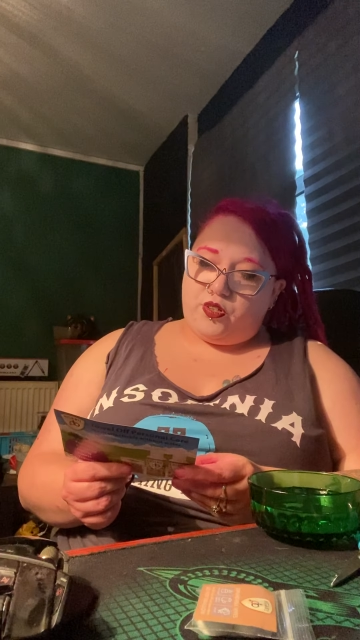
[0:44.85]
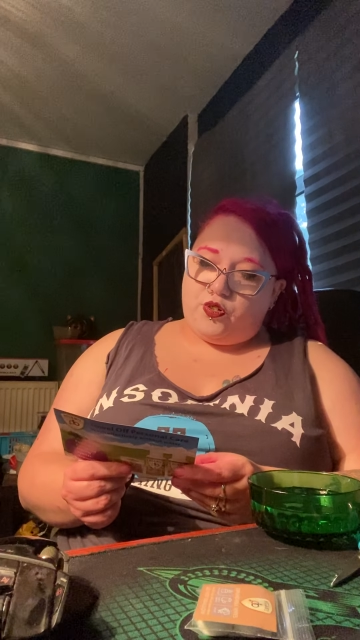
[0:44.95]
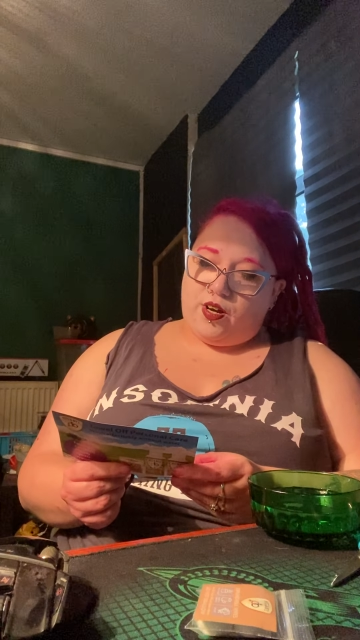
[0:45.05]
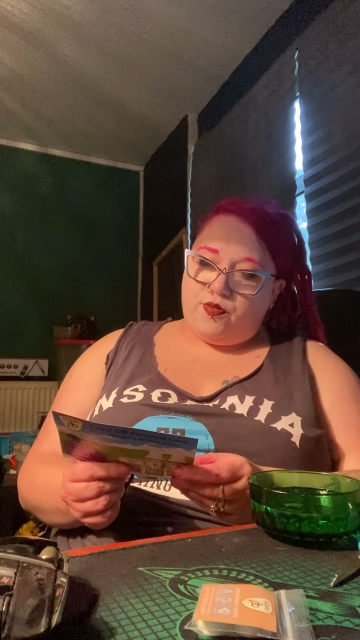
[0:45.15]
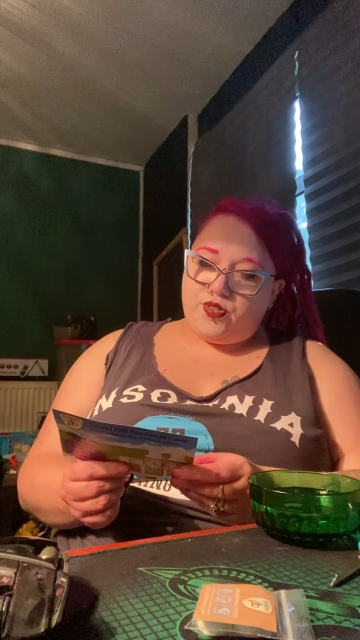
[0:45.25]

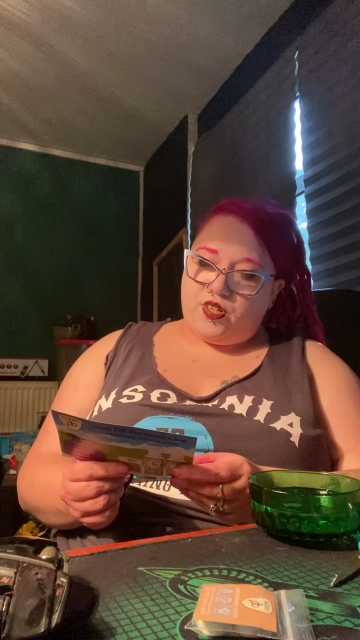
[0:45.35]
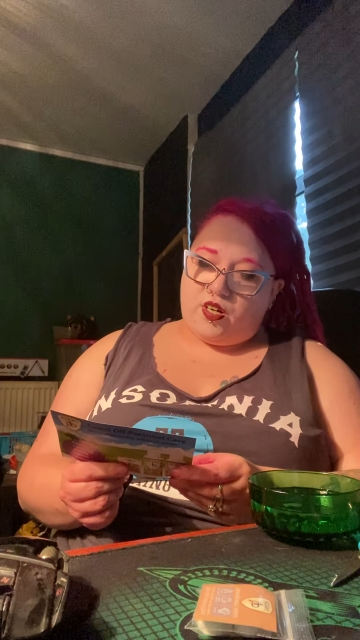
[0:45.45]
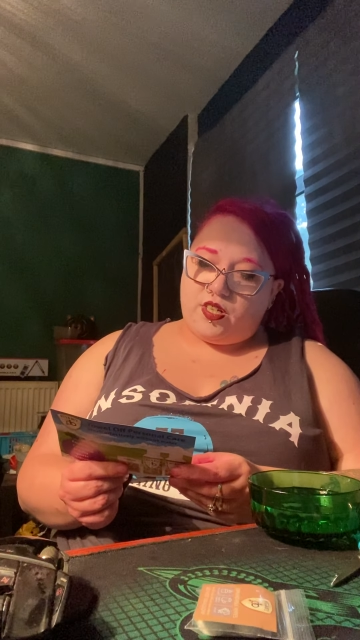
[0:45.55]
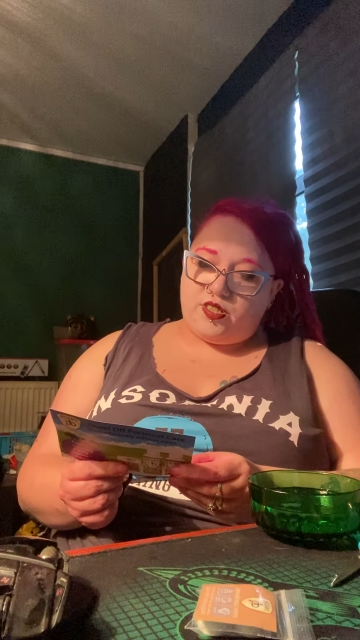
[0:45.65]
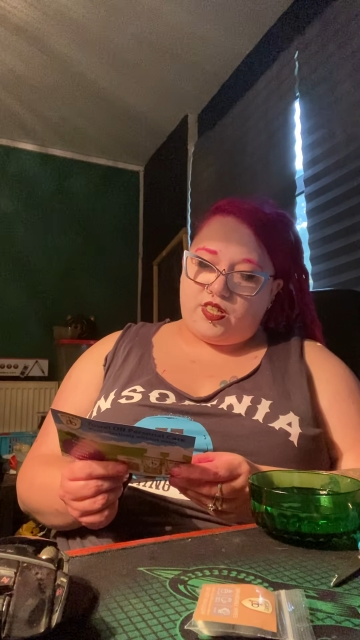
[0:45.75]

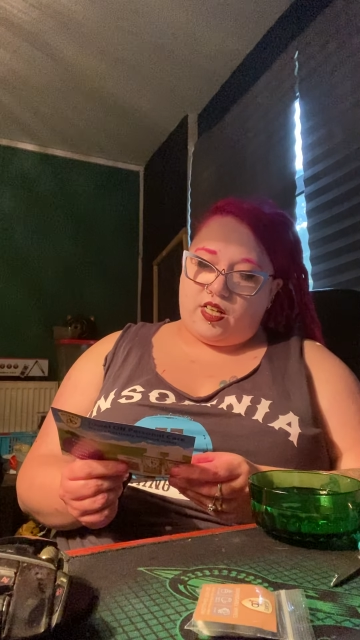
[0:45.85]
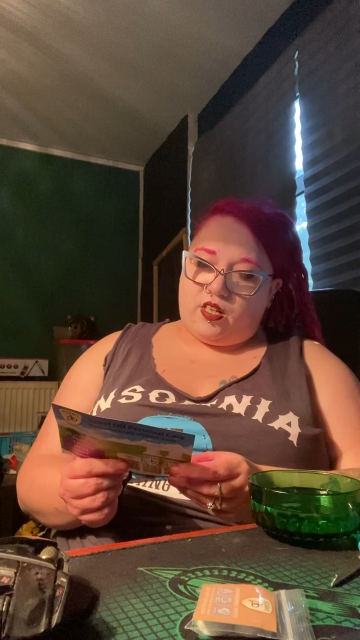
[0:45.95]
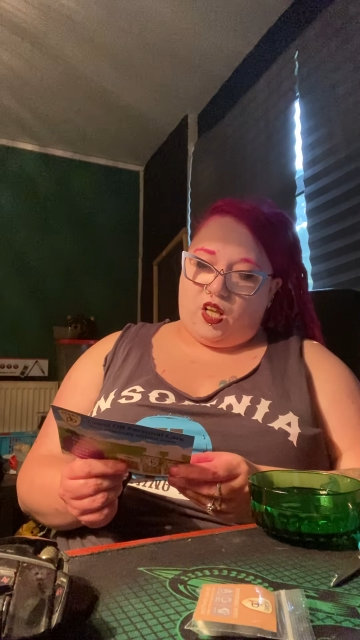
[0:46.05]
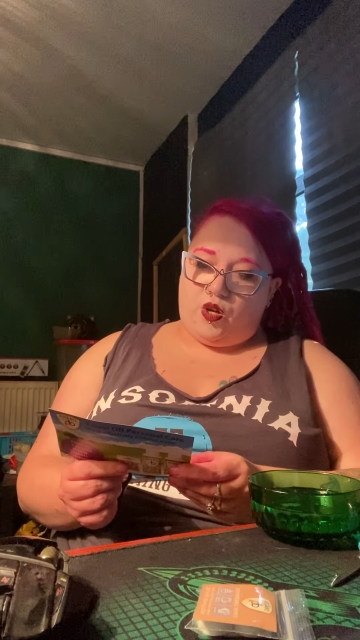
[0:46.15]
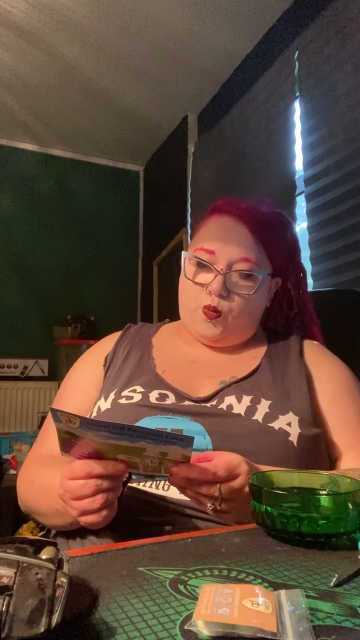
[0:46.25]
travel-sized and
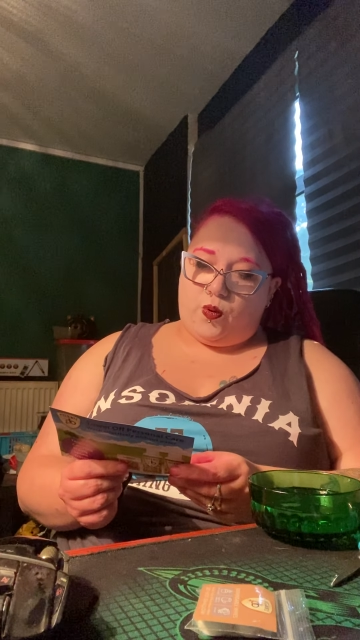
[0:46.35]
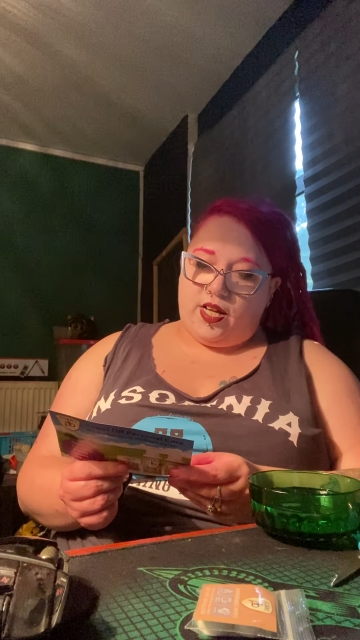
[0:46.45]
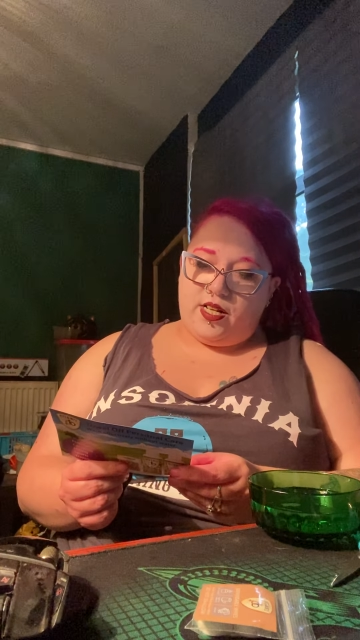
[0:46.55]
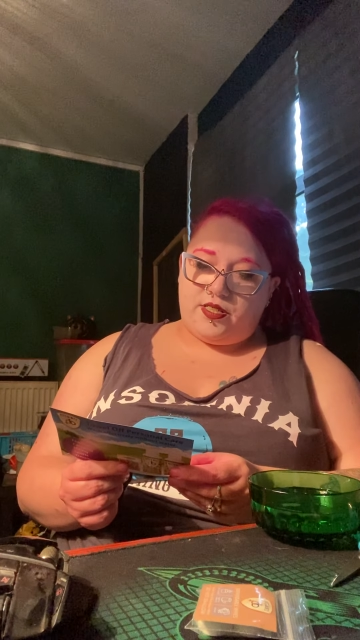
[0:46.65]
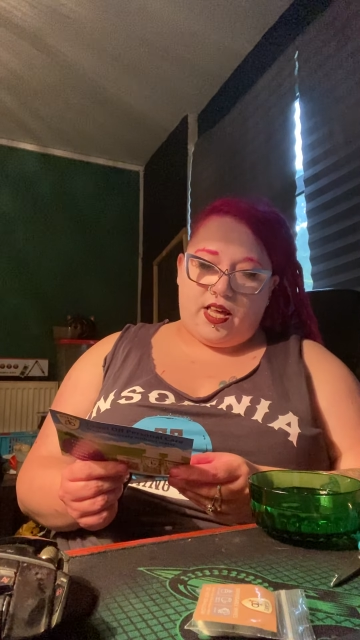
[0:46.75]

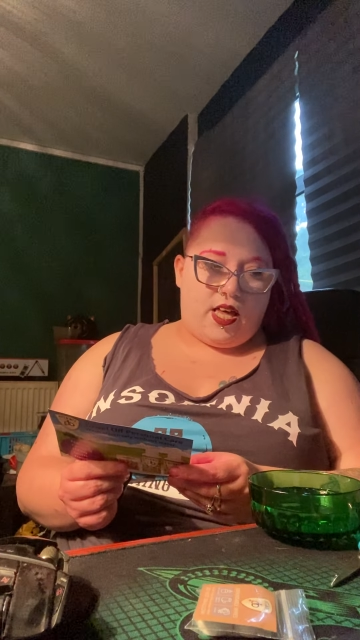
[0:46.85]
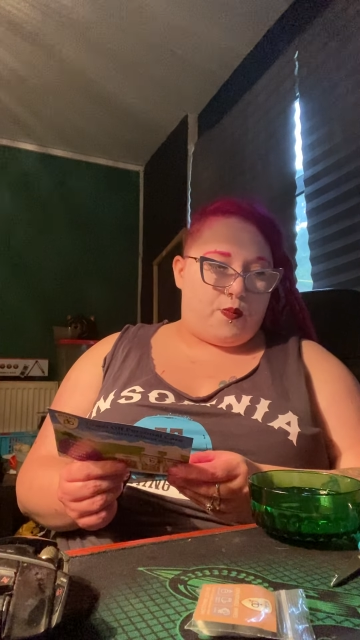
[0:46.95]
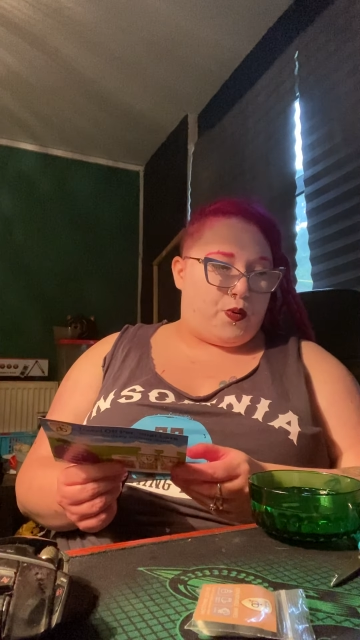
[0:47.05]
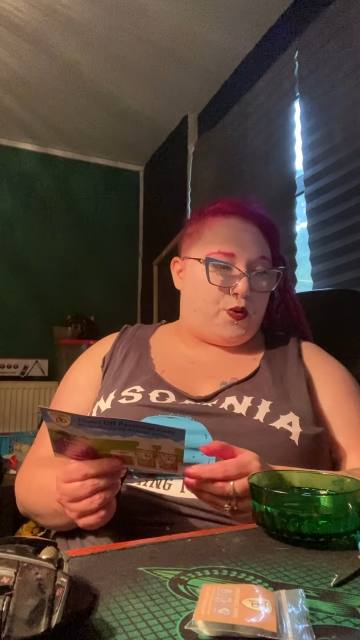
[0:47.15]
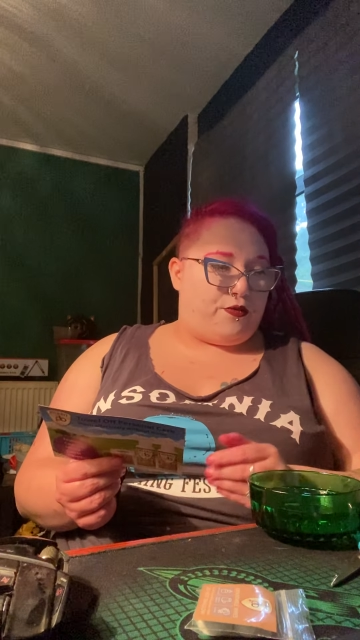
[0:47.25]
lightweight,
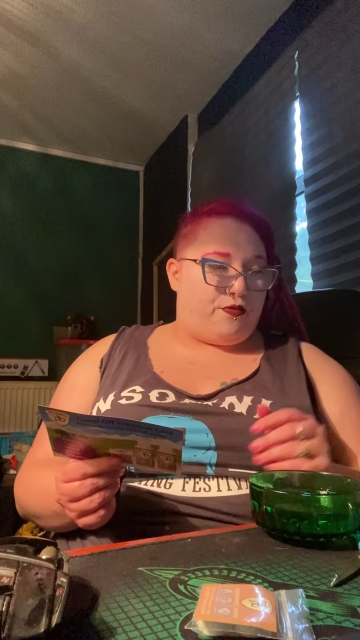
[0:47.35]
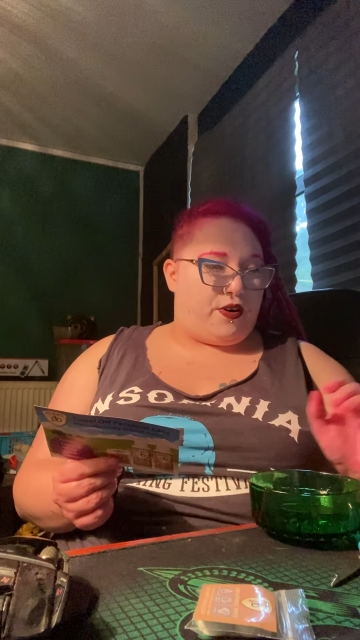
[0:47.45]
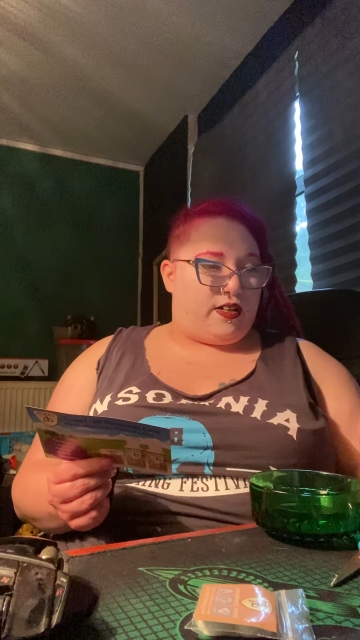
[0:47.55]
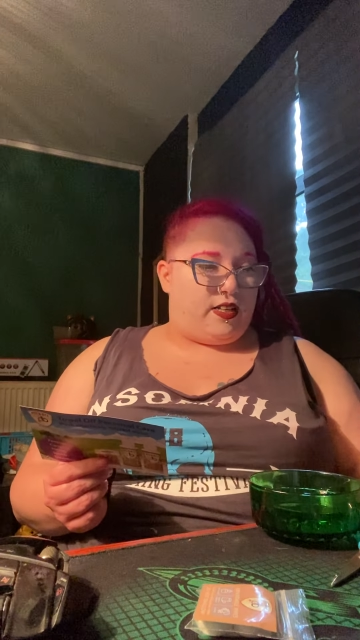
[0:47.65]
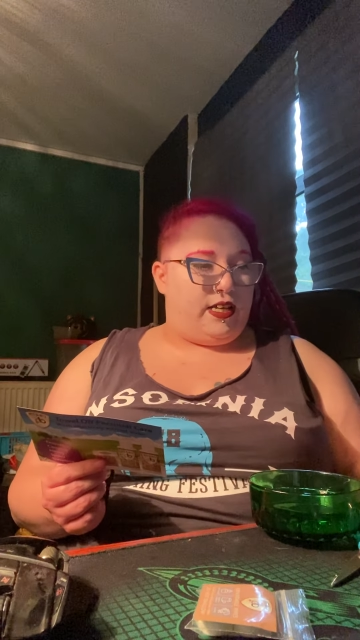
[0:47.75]

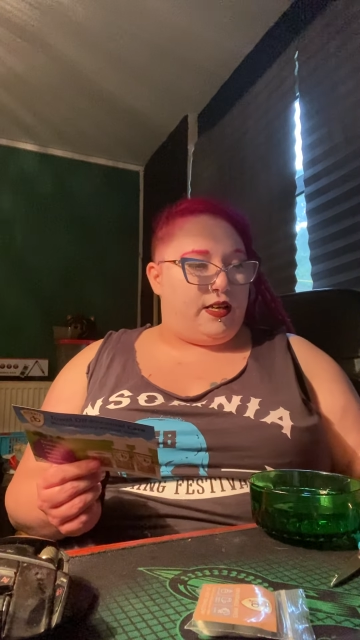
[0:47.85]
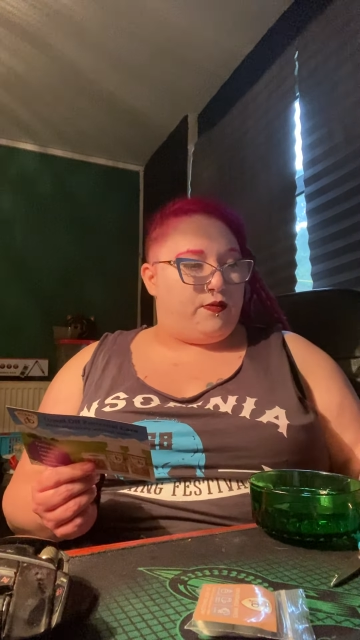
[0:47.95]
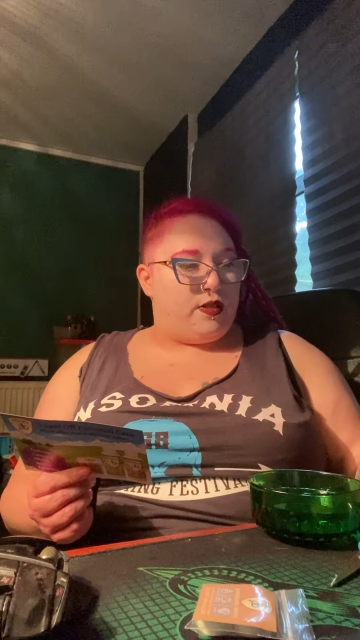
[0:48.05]
airport-friendly.